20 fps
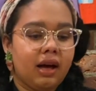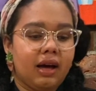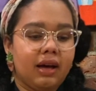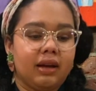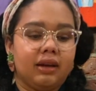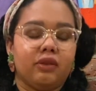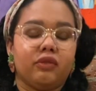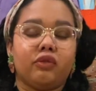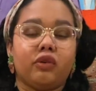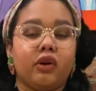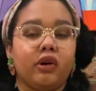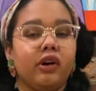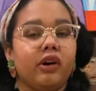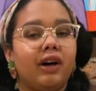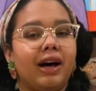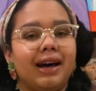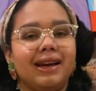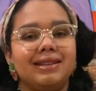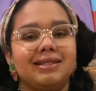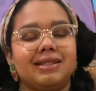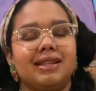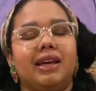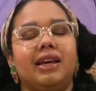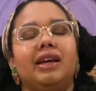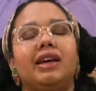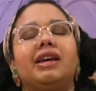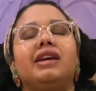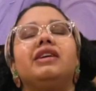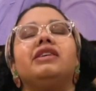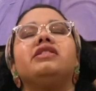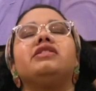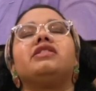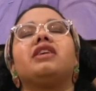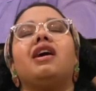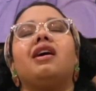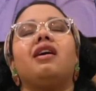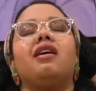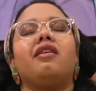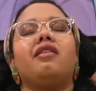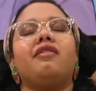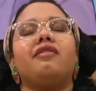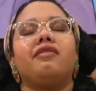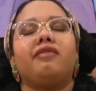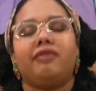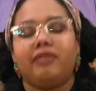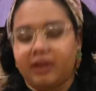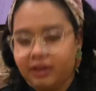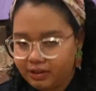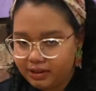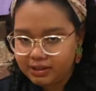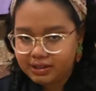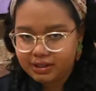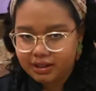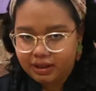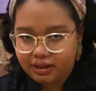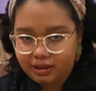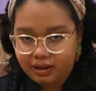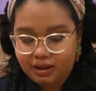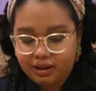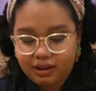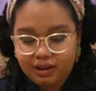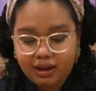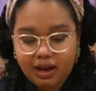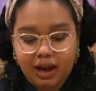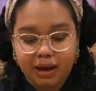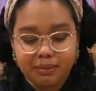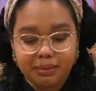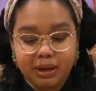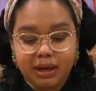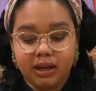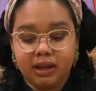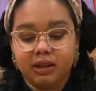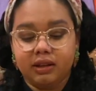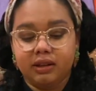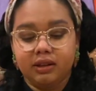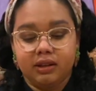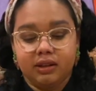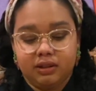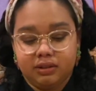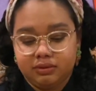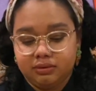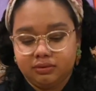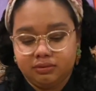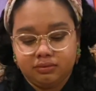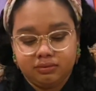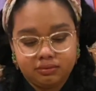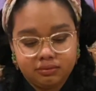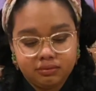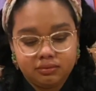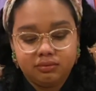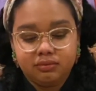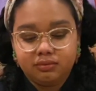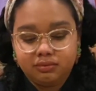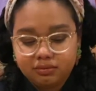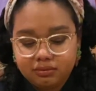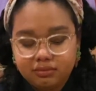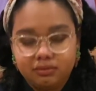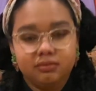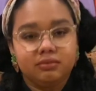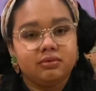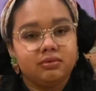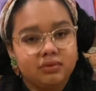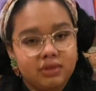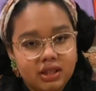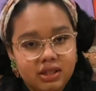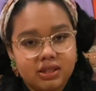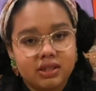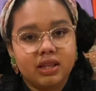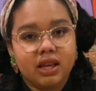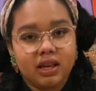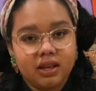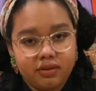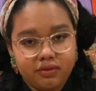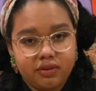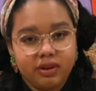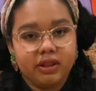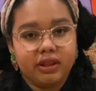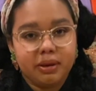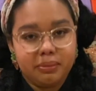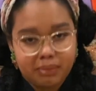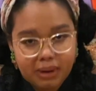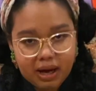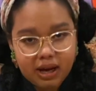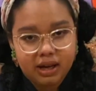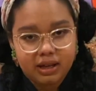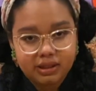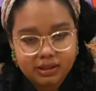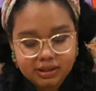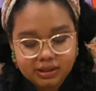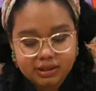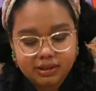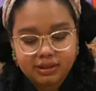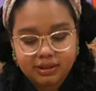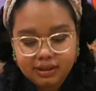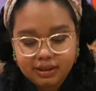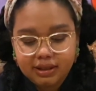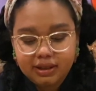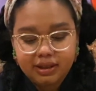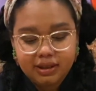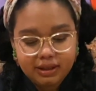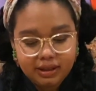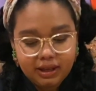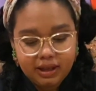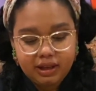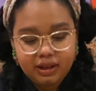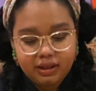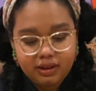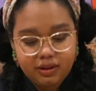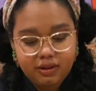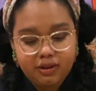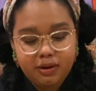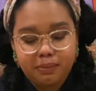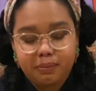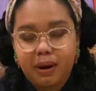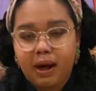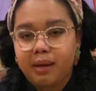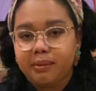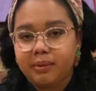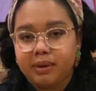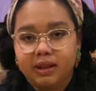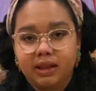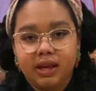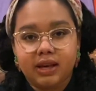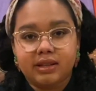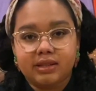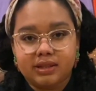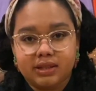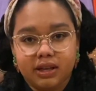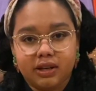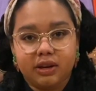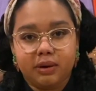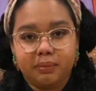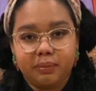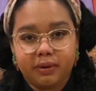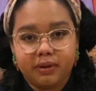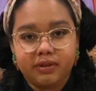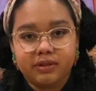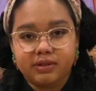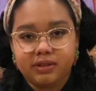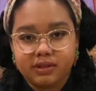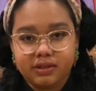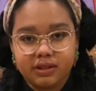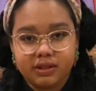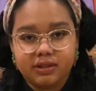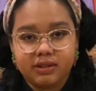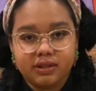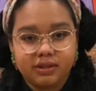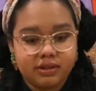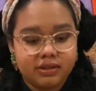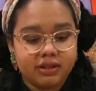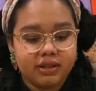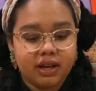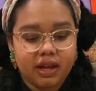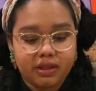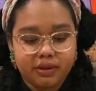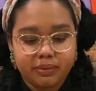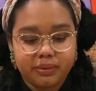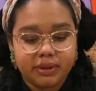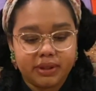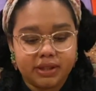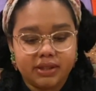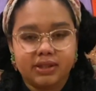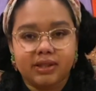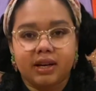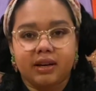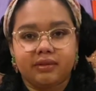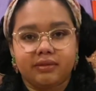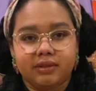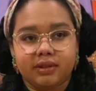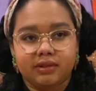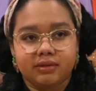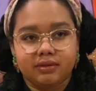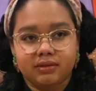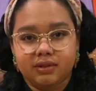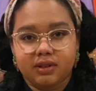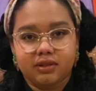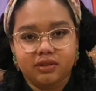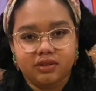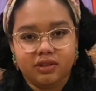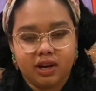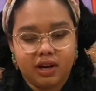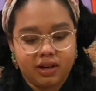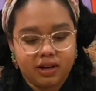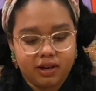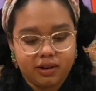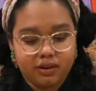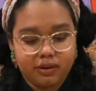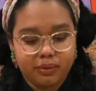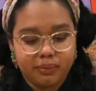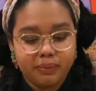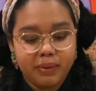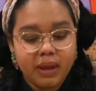Royal Icing is very sticky. I mean, this thing really bonds. Like, you could probably like stick your brothers and sisters together with this stuff. Don't try it at home.